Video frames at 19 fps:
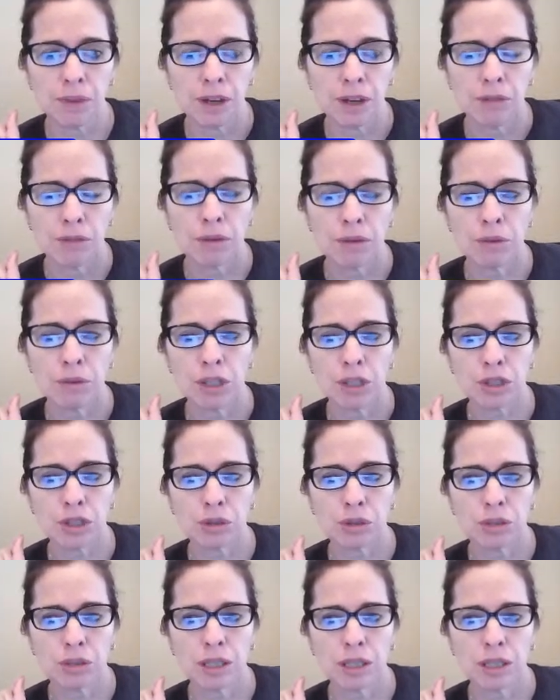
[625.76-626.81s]
when we
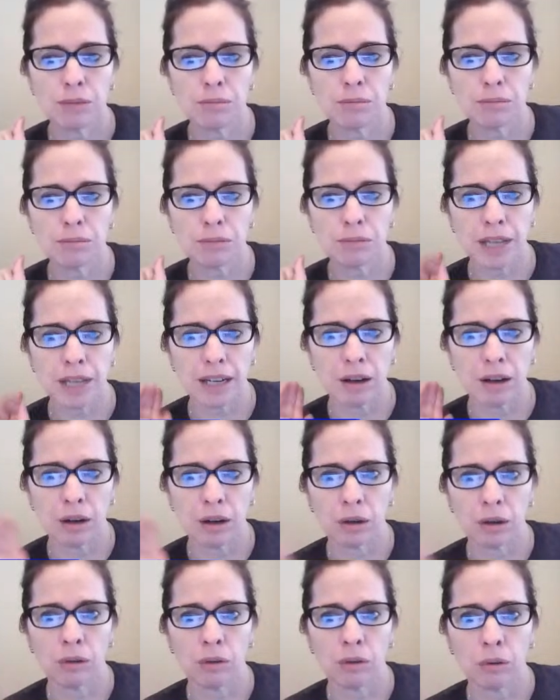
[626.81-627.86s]
stream like
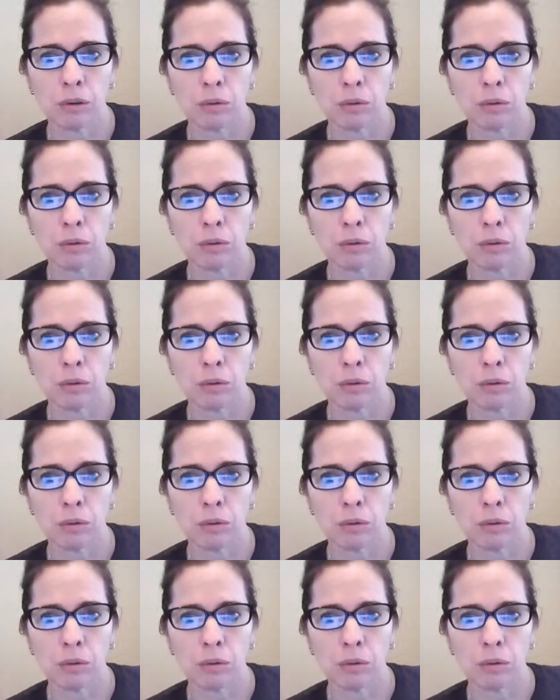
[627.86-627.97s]
our